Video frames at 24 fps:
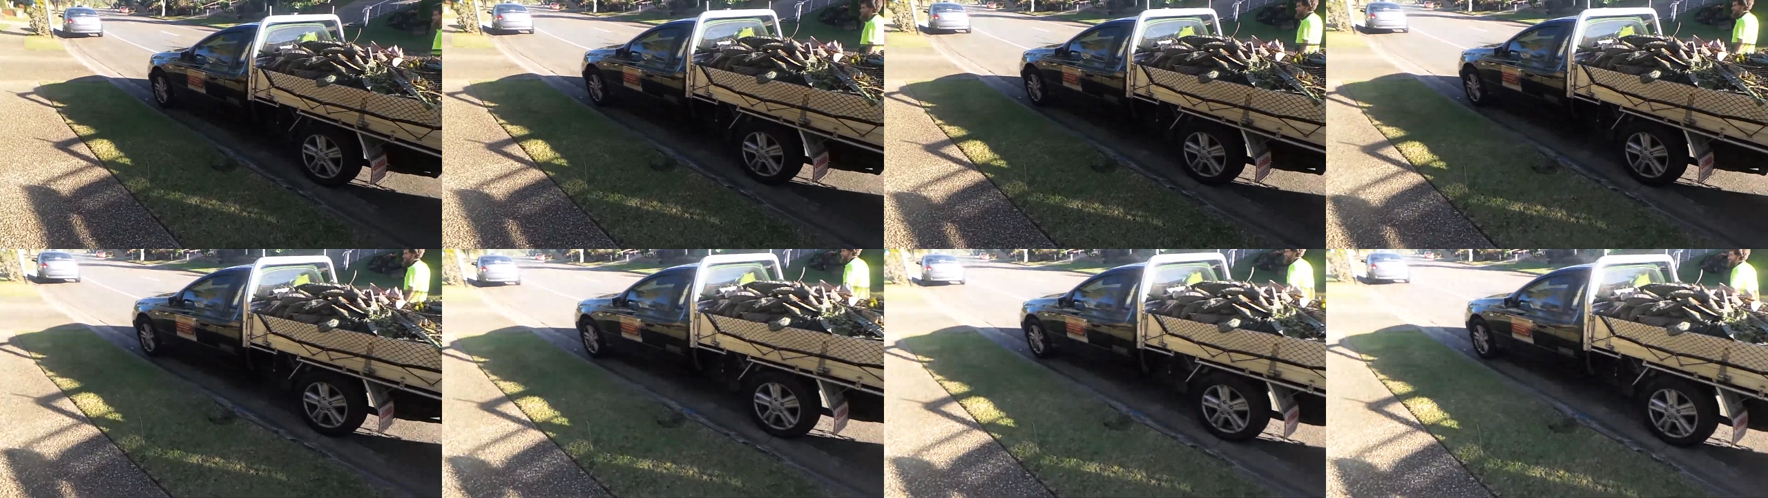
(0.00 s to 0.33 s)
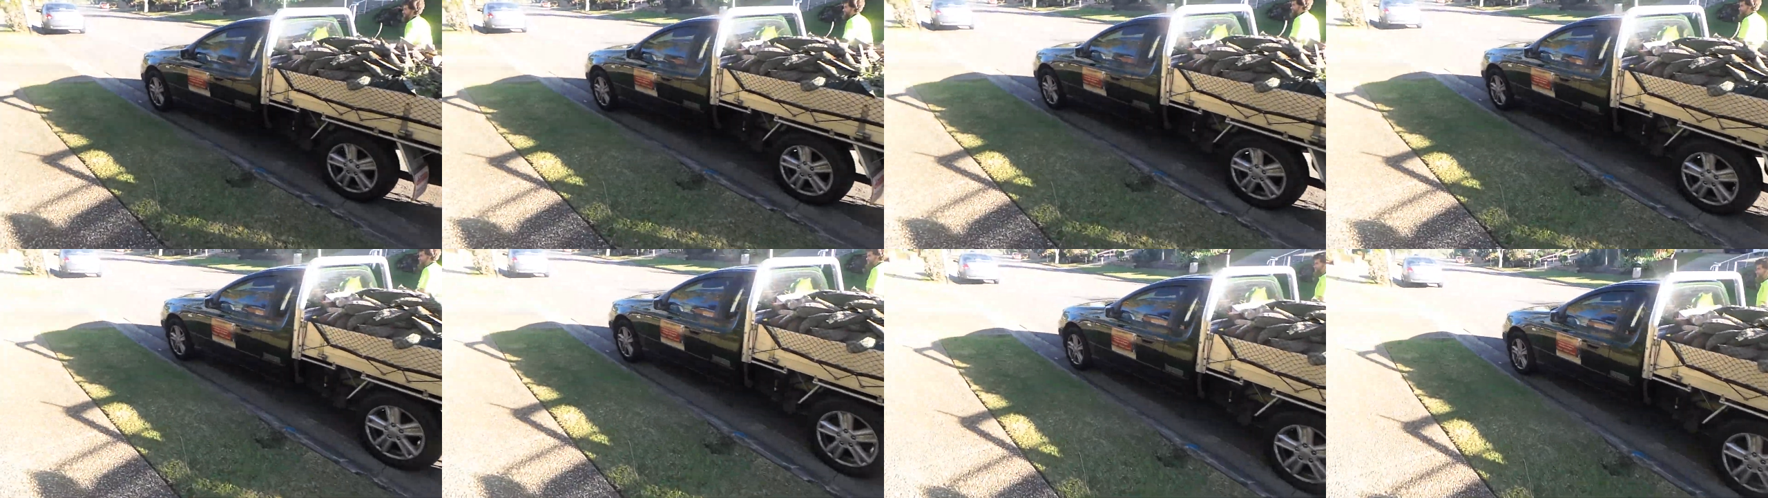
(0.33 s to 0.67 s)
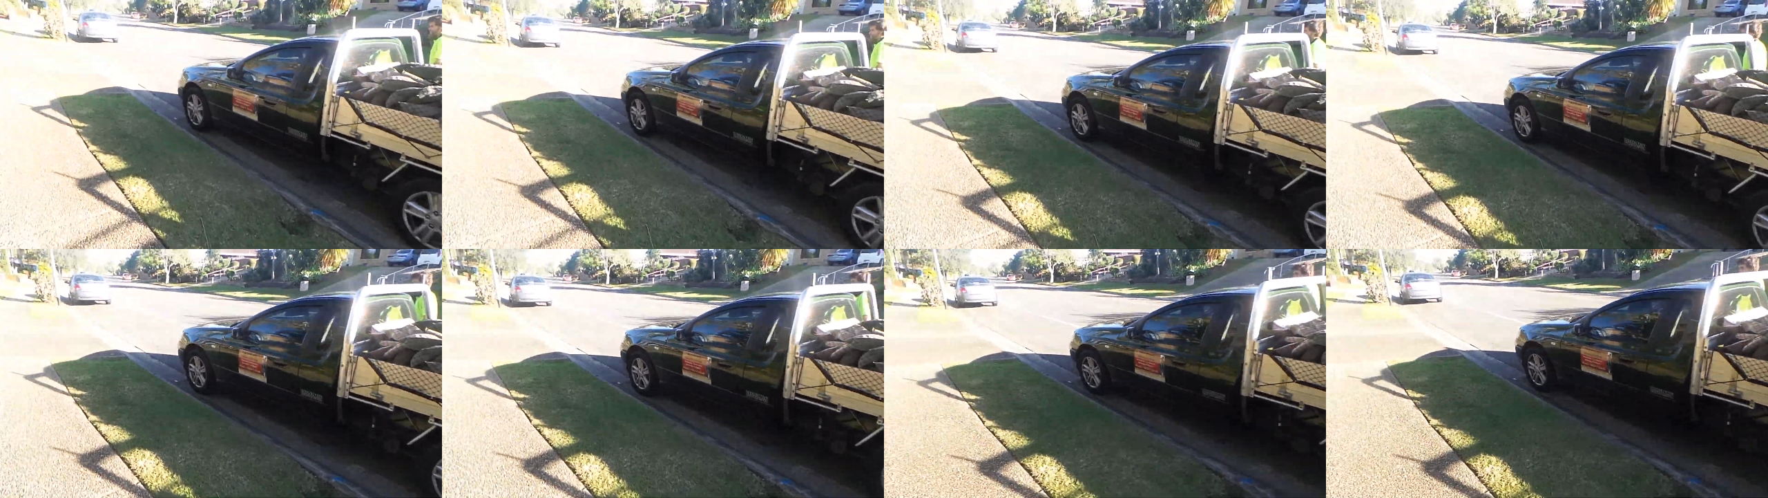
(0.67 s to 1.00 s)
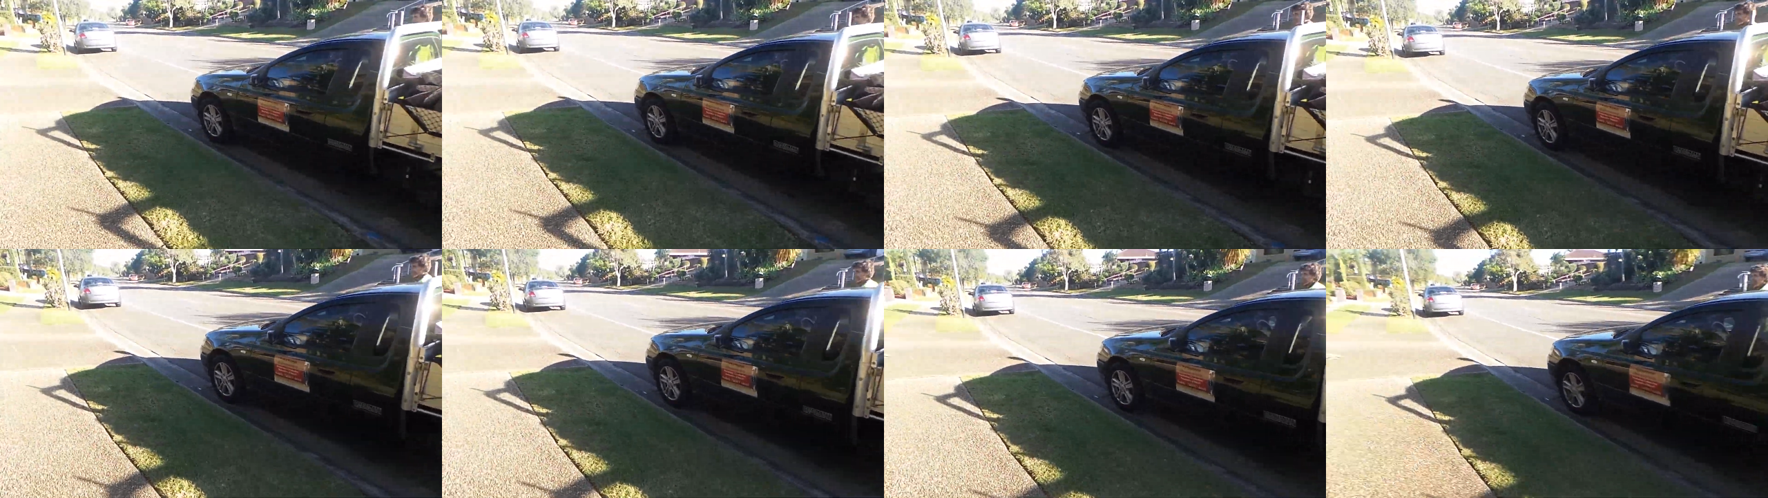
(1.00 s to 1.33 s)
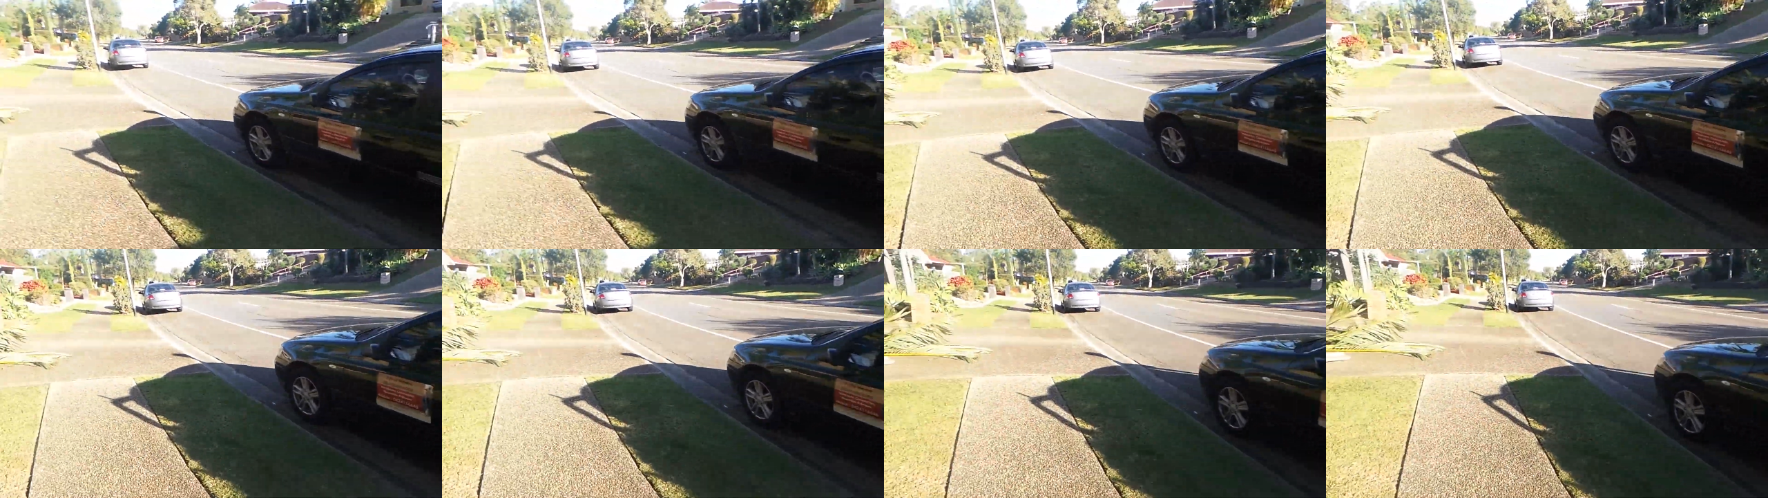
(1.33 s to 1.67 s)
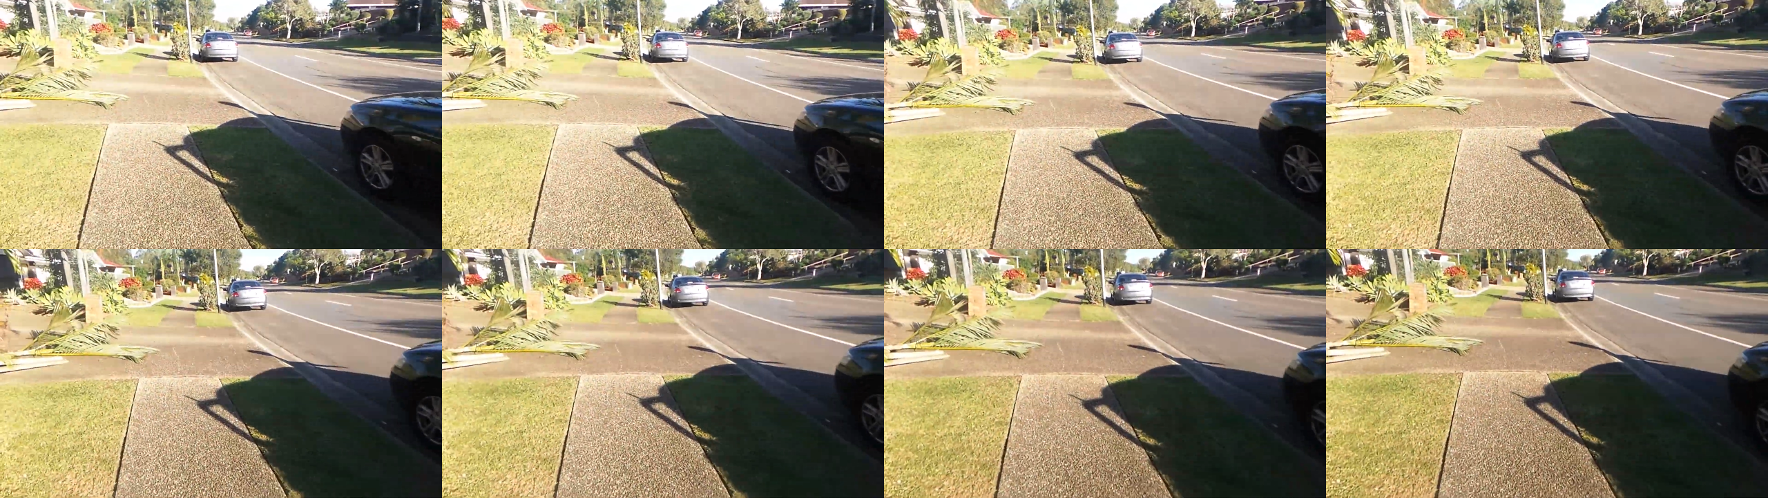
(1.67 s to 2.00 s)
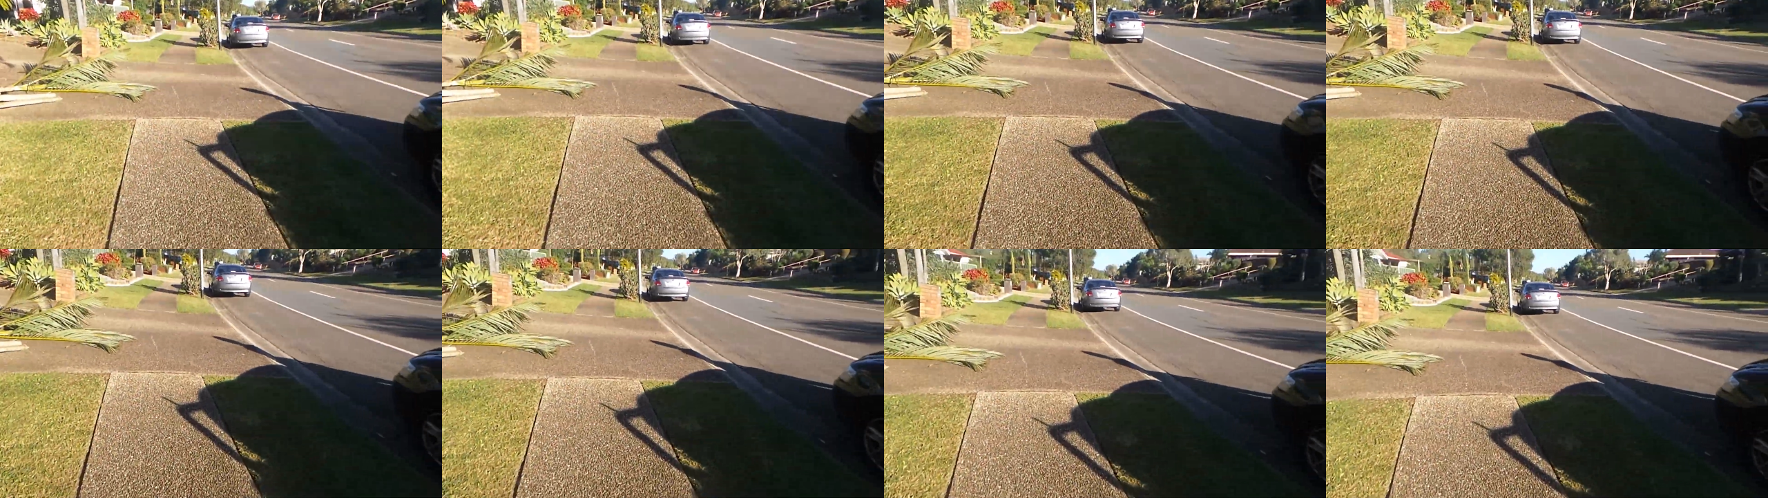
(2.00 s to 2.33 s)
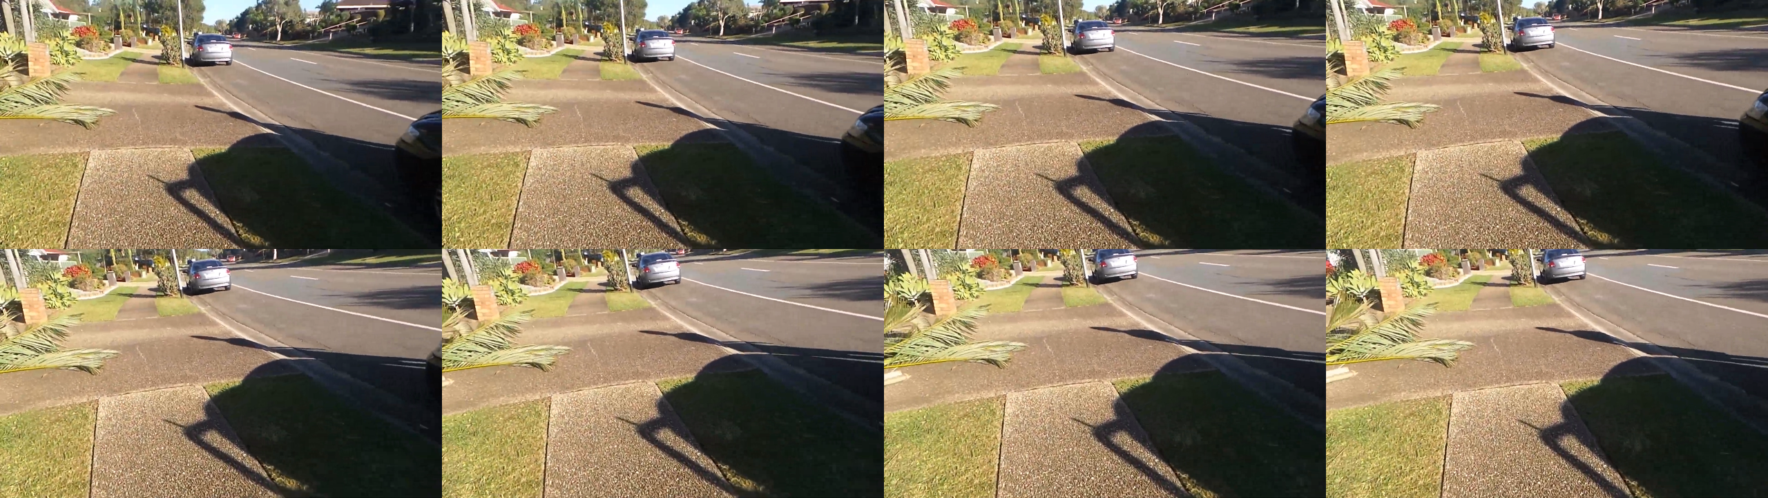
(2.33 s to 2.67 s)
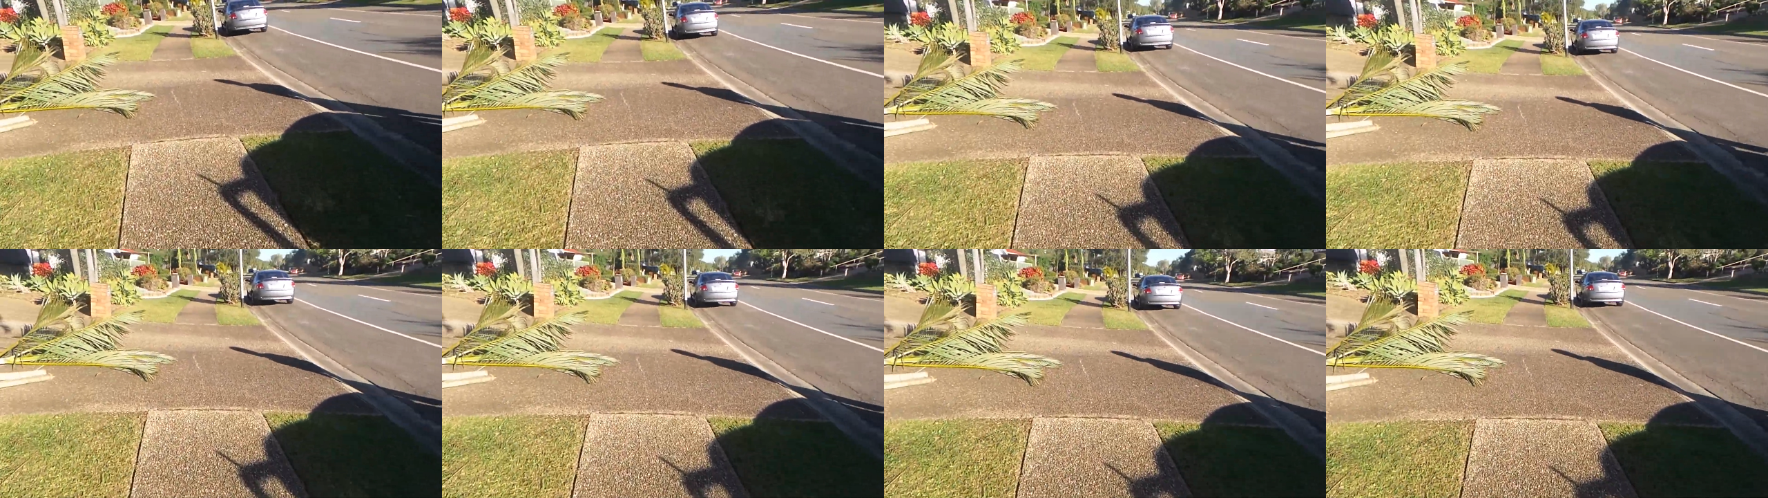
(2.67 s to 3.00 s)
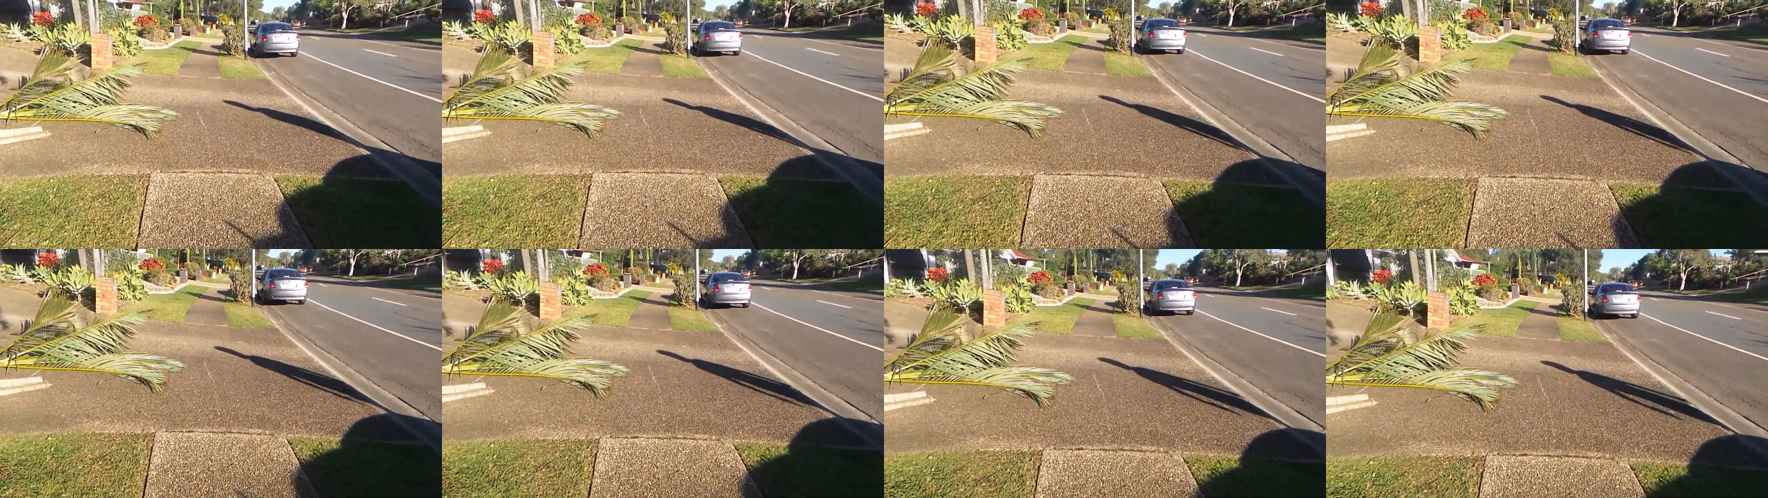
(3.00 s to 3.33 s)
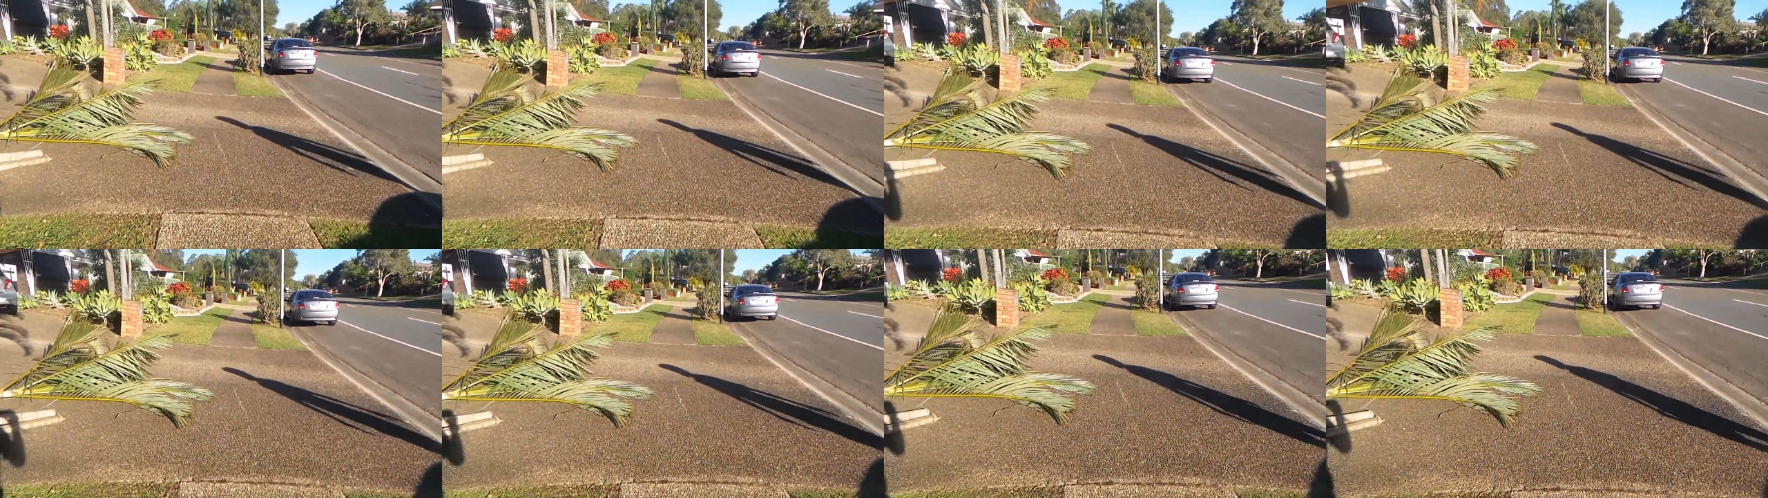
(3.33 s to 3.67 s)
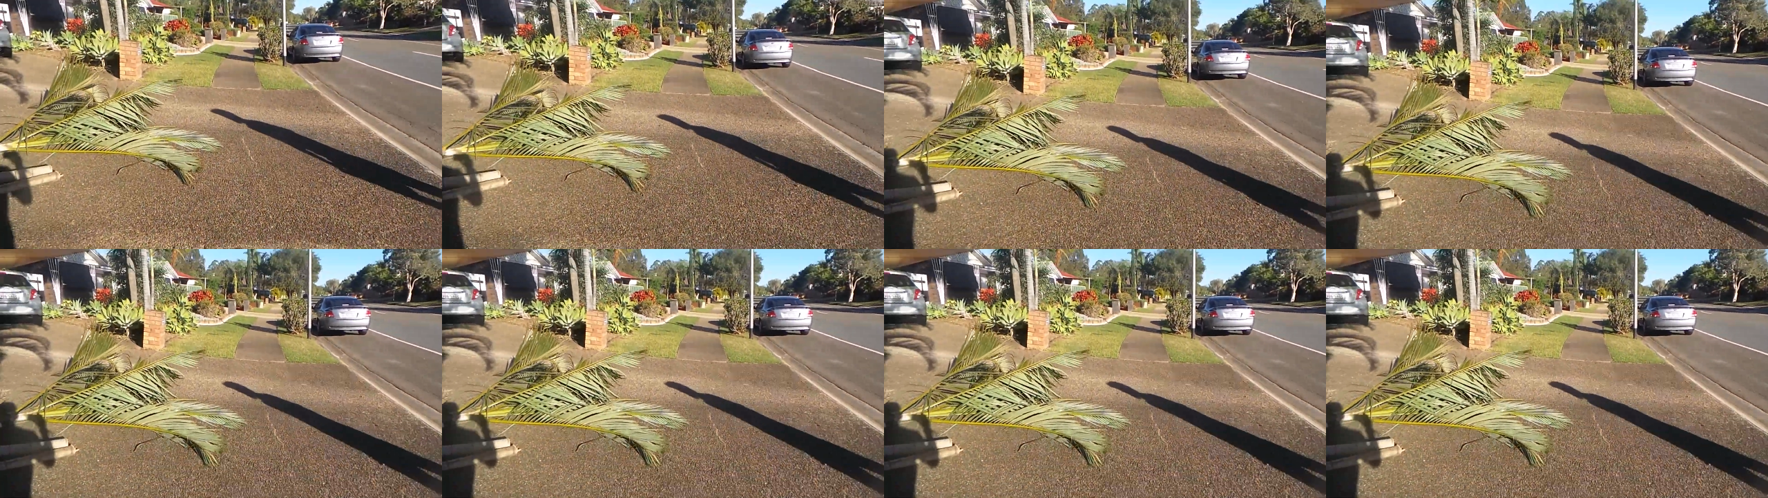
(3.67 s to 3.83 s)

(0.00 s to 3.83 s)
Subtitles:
No face is visible, so there are no lips to read.